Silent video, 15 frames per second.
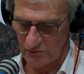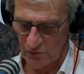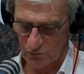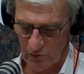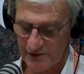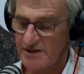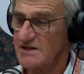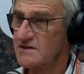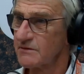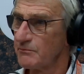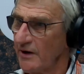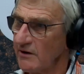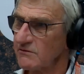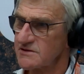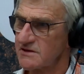One is the
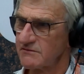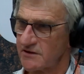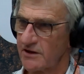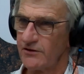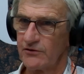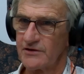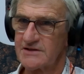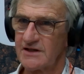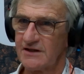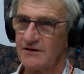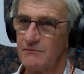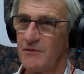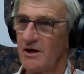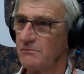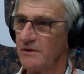biosecurity at
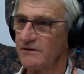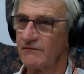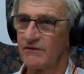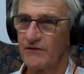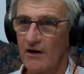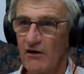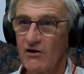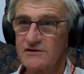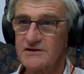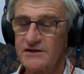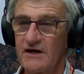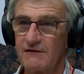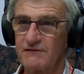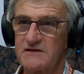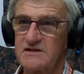the moment. There aren't
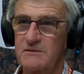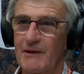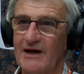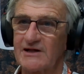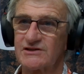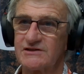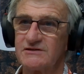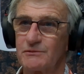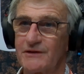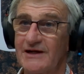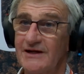enough inspections. We're